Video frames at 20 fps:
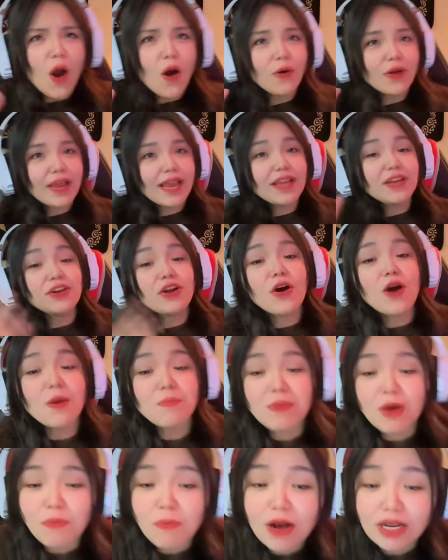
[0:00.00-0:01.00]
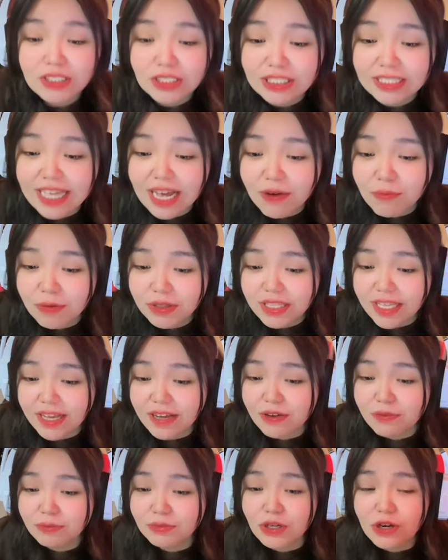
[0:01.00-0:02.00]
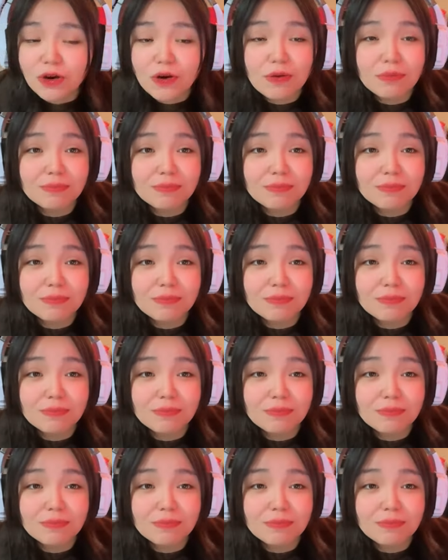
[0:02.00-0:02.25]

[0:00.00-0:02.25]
Okay, no, I'm not watching that. What the hell? No.